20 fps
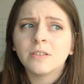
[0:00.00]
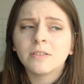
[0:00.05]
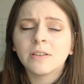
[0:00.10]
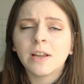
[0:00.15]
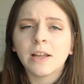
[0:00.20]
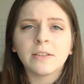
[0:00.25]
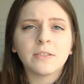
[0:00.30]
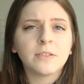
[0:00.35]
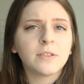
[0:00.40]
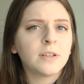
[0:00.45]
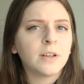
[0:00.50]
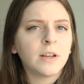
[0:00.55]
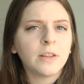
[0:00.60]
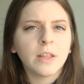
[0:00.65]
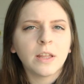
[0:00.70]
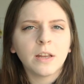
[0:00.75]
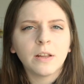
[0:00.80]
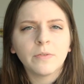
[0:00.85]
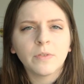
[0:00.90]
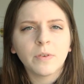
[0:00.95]
tested on
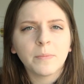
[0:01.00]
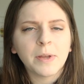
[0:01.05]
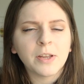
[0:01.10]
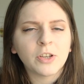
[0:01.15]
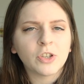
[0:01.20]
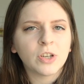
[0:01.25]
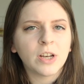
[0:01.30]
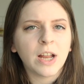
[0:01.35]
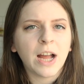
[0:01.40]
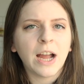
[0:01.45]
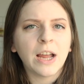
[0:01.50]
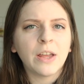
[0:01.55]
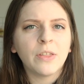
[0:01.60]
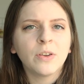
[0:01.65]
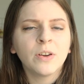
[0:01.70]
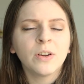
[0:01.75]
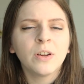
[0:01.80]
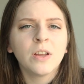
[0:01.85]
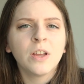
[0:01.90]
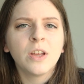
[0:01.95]
that information
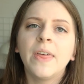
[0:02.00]
either.